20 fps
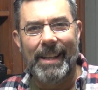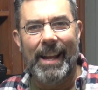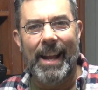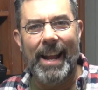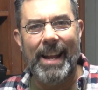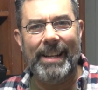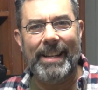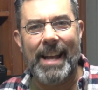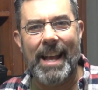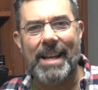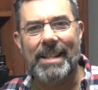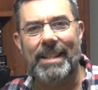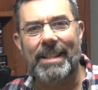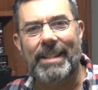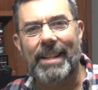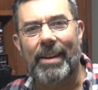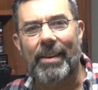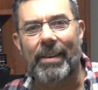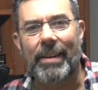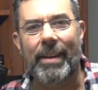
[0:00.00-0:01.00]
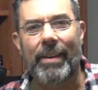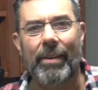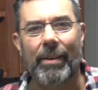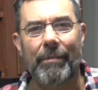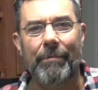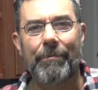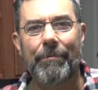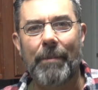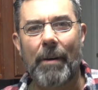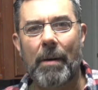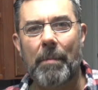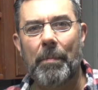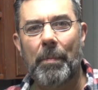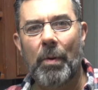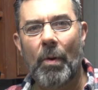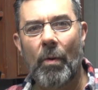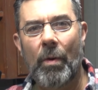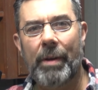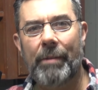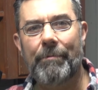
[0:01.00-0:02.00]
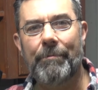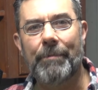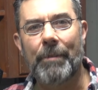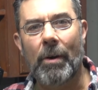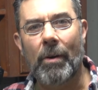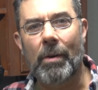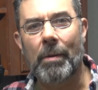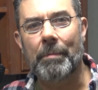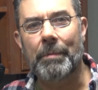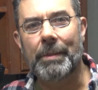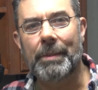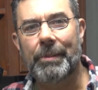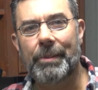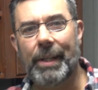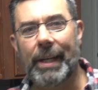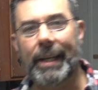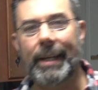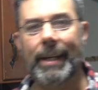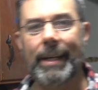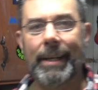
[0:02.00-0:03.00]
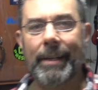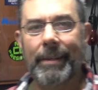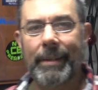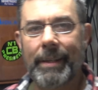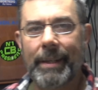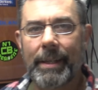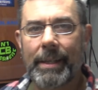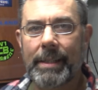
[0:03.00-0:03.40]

Hey guys, it's Eric here at Farpoint Farms. Check it out.